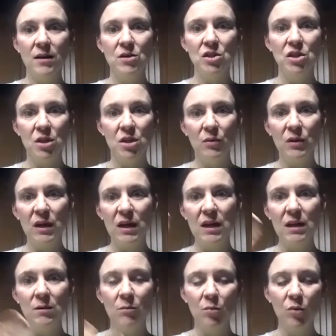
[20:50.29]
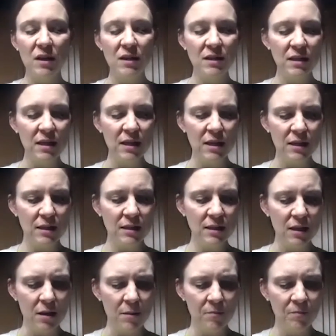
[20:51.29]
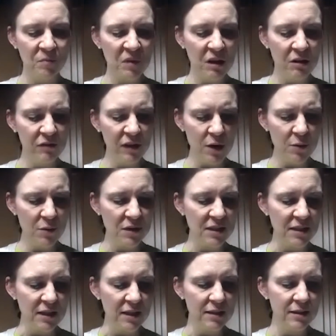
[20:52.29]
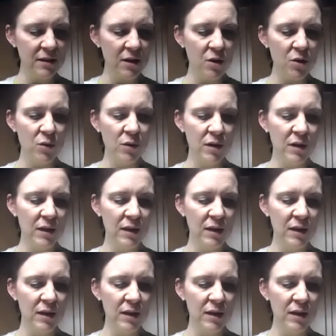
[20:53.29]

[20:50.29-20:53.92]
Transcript: she went ahead and pressed in some flower seeds. So